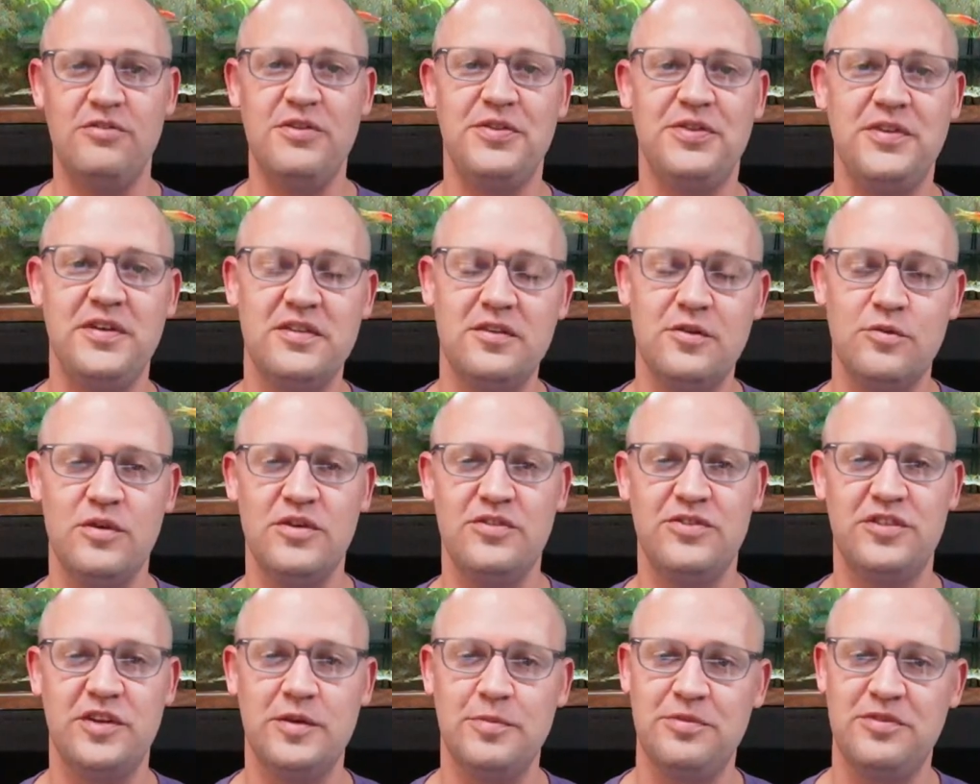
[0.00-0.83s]
Everything that
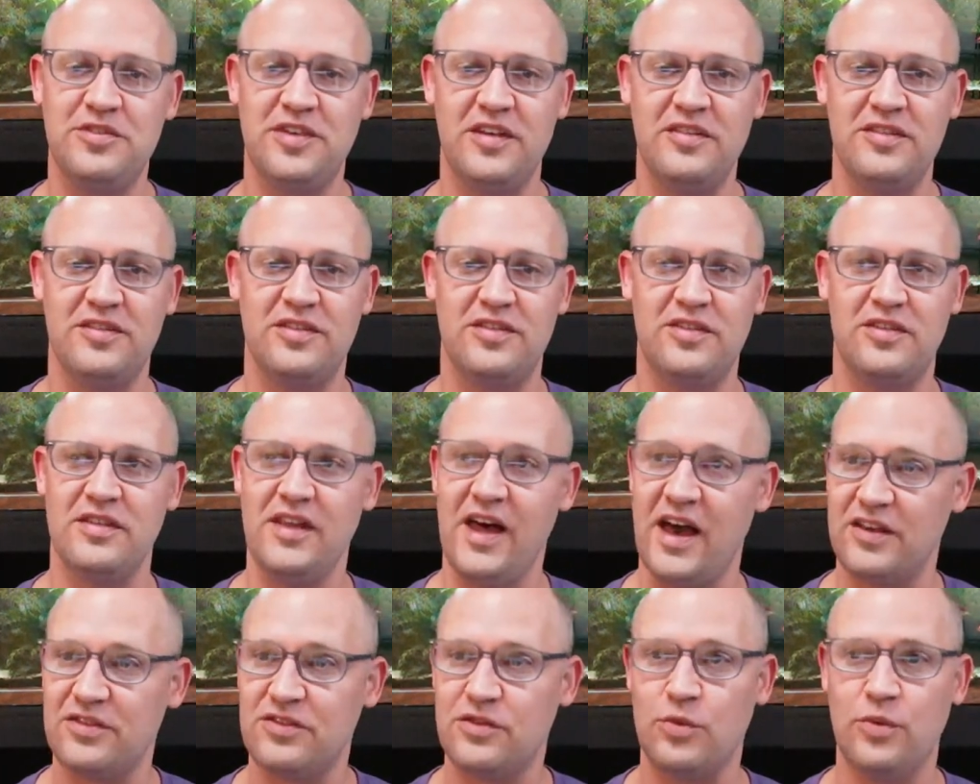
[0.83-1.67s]
we've shipped since
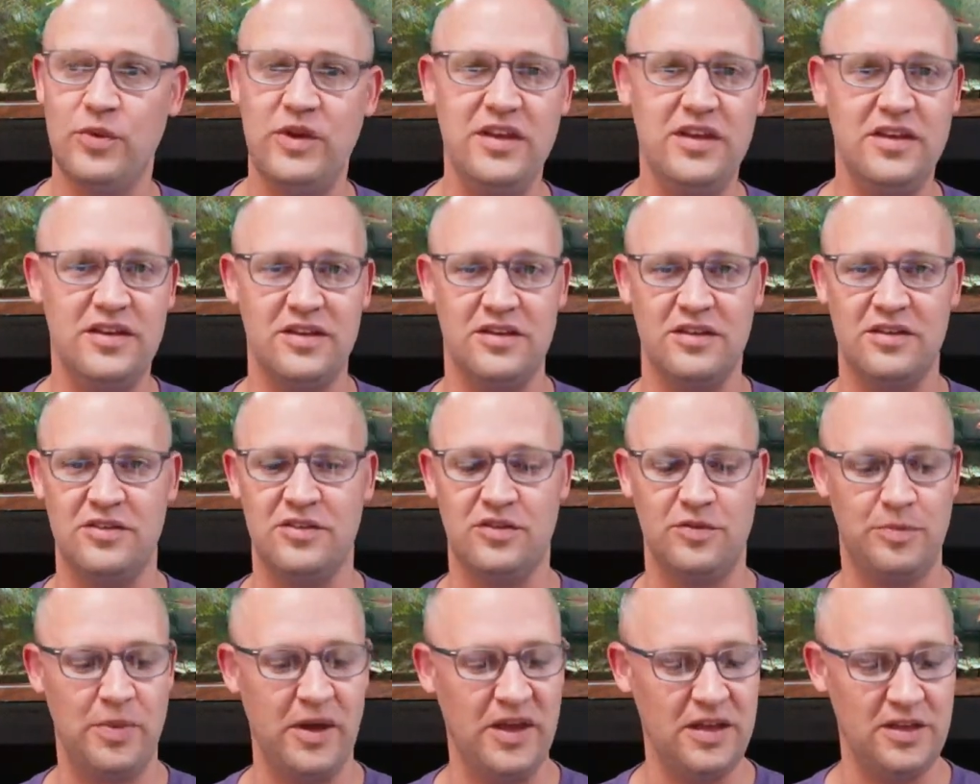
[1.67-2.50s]
last week
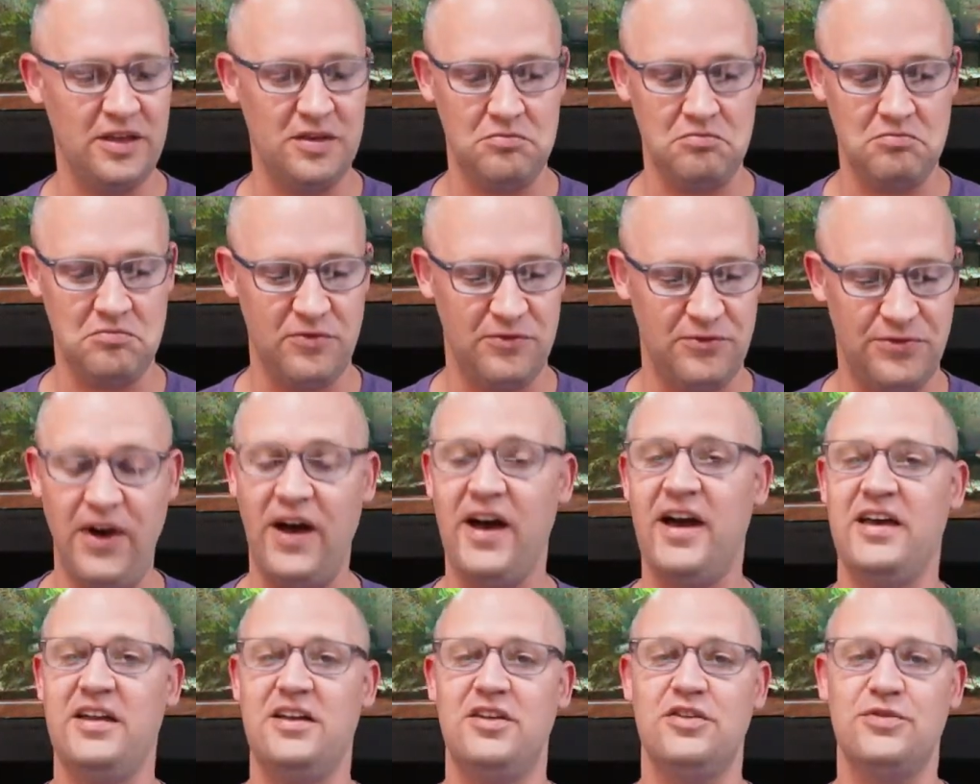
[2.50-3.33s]
has been
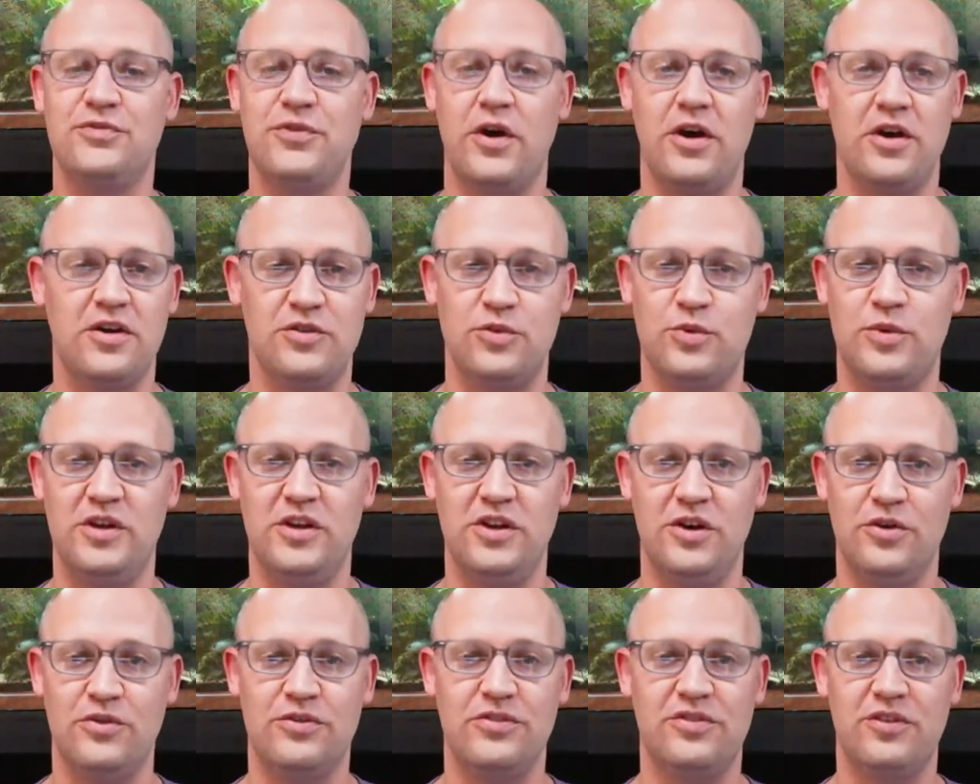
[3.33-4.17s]
fine as far as
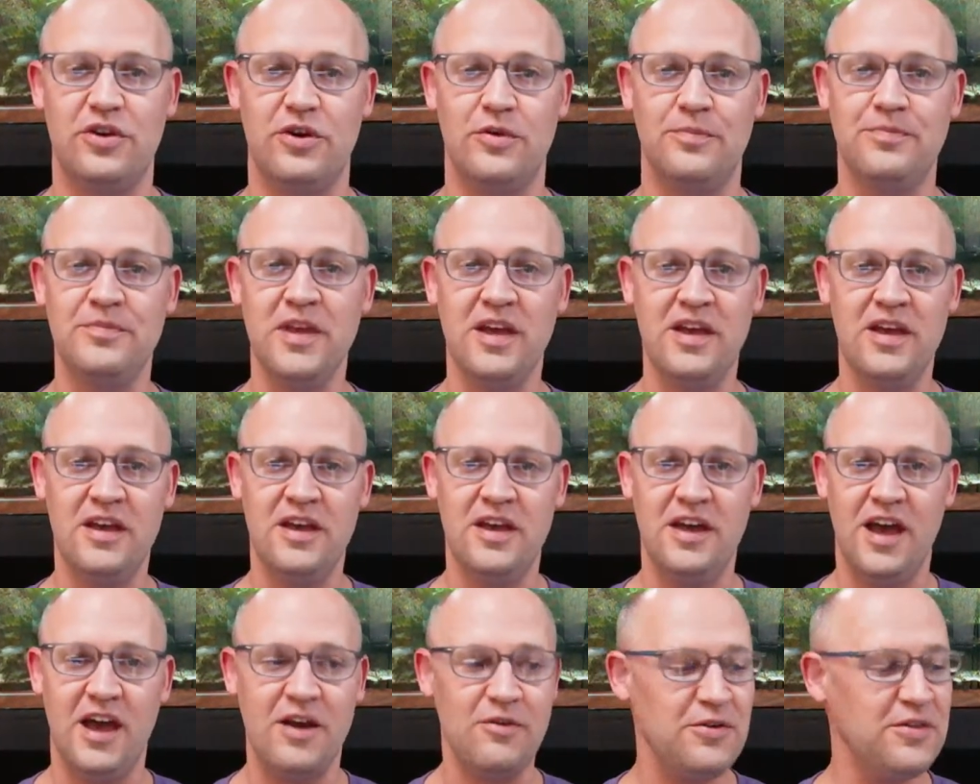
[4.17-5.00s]
we know. So
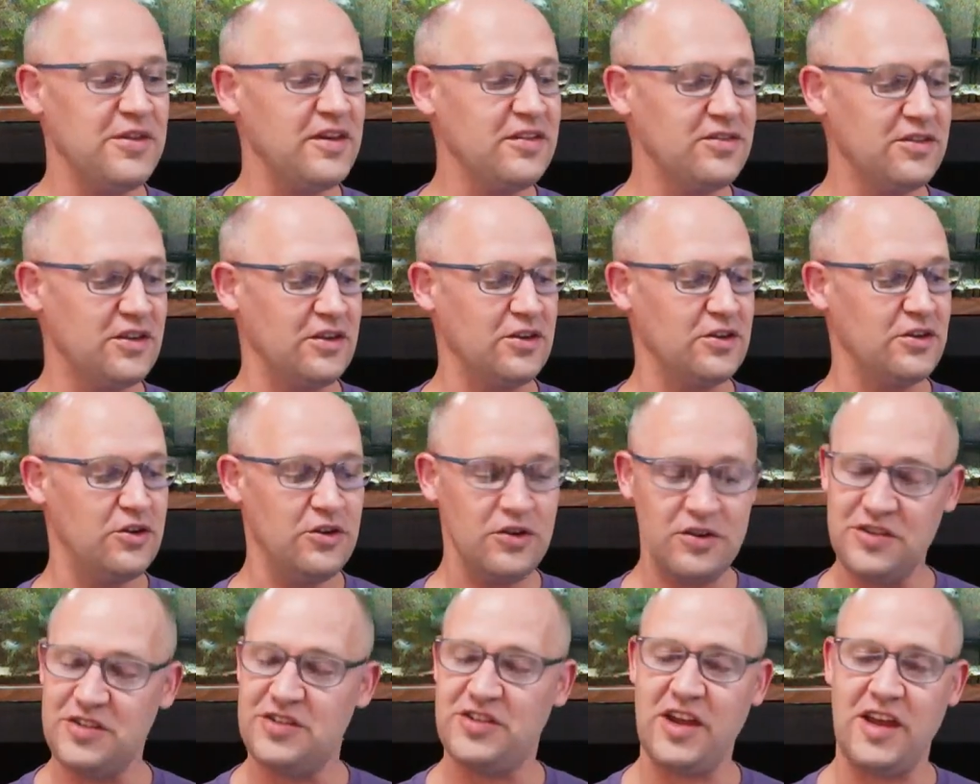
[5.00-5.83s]
everything's in
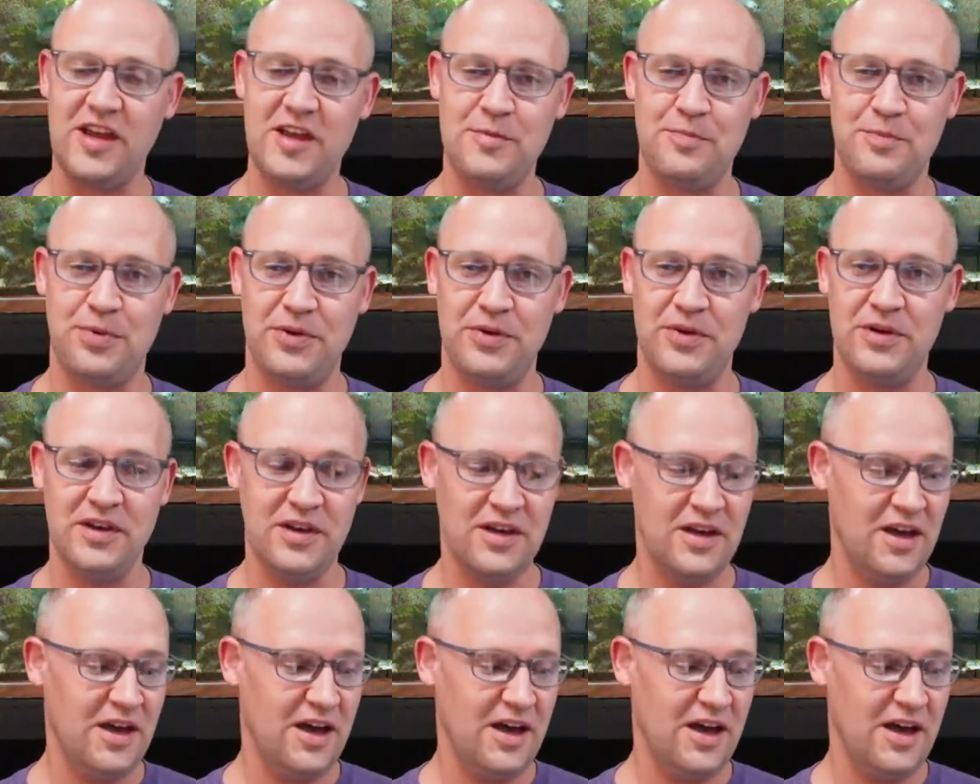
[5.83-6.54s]
good shape.